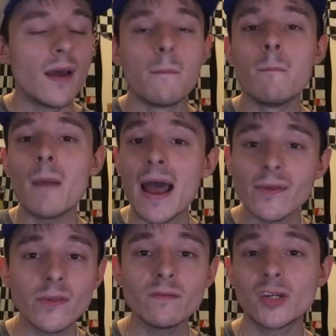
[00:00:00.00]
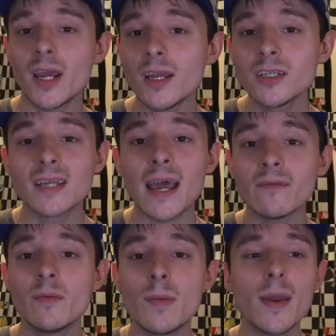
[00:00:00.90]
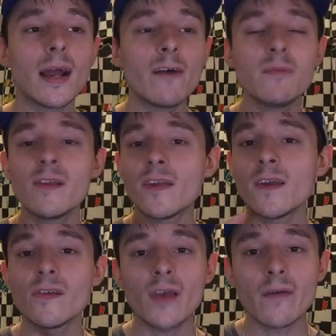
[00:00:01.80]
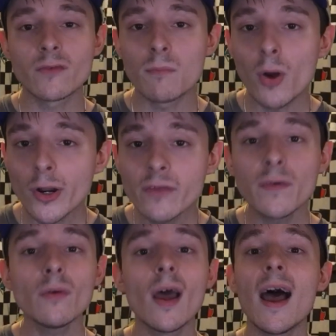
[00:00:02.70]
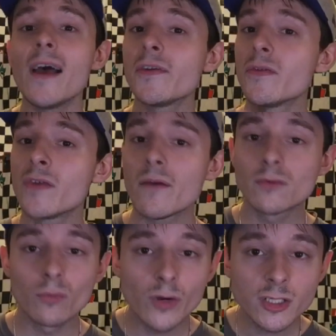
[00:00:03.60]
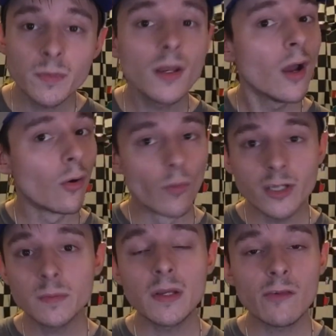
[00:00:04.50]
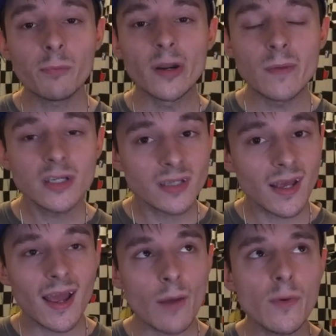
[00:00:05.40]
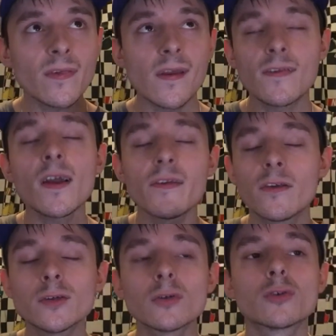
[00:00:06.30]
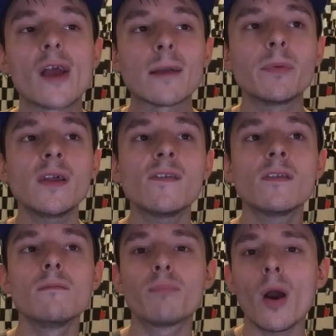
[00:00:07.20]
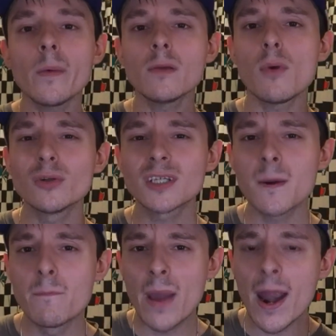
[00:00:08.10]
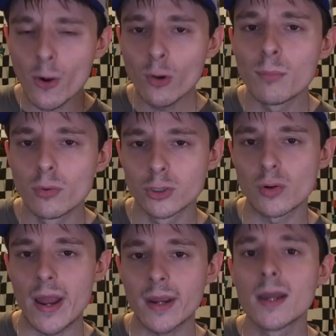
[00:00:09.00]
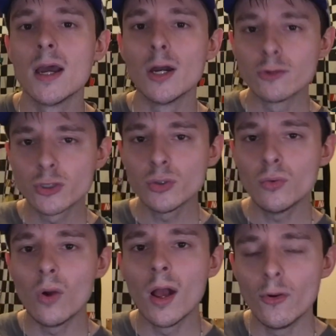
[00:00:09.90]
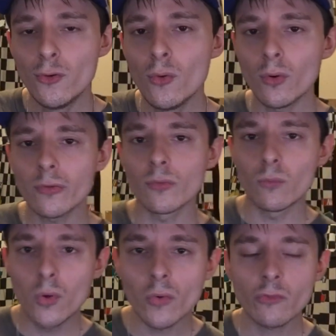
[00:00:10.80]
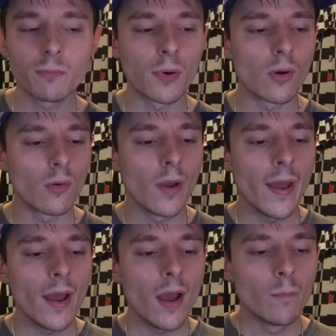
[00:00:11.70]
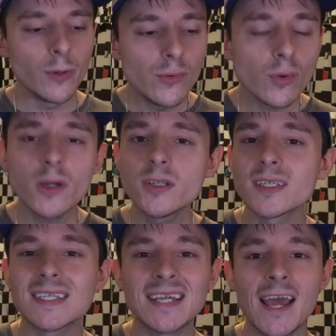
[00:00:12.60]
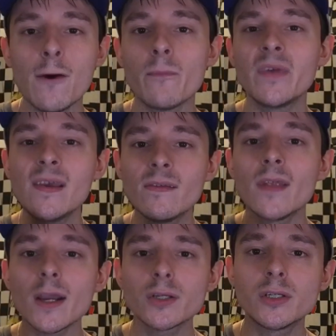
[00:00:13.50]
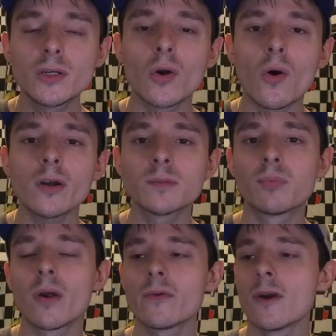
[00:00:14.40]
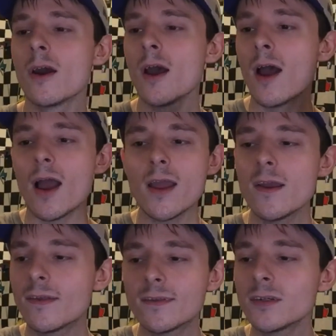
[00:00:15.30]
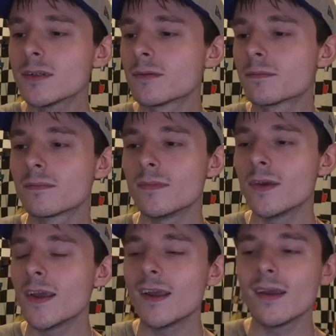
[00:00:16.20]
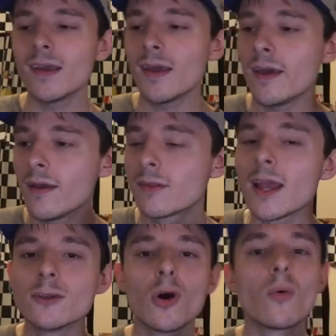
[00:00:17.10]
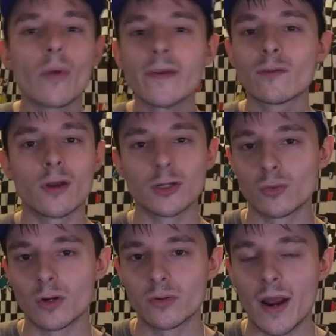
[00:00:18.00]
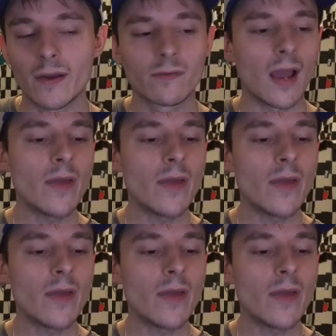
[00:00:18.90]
Massive changes have to be made. I've been saying this after Martinsville. I said this after Richmond. Richmond is pretty much, I wouldn't say, it's not a sister track, but it's probably the most comparable track to North Wilkesboro. But you can just tell these next-gen cars, brother, it's just, they don't race good at short tracks.